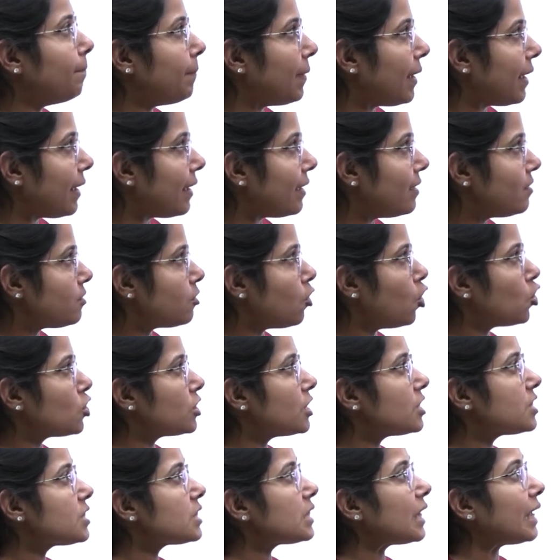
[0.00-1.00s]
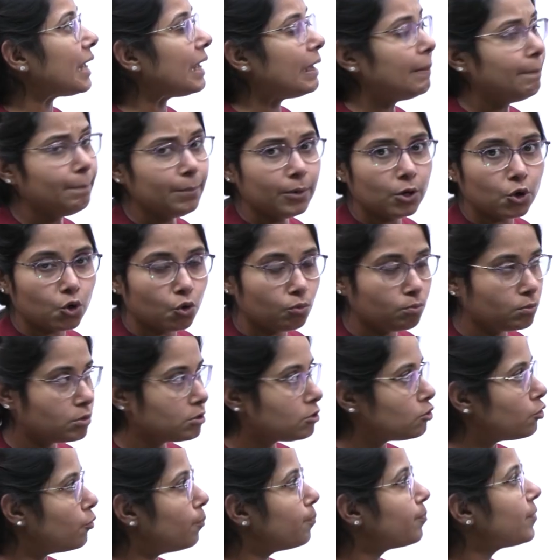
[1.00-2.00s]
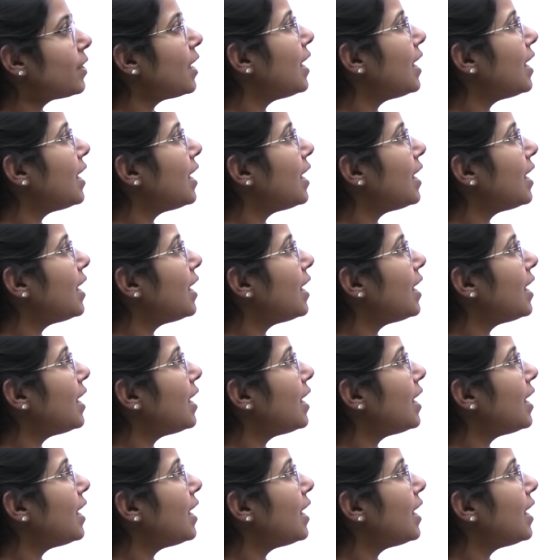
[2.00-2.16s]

pairs on the same chromosome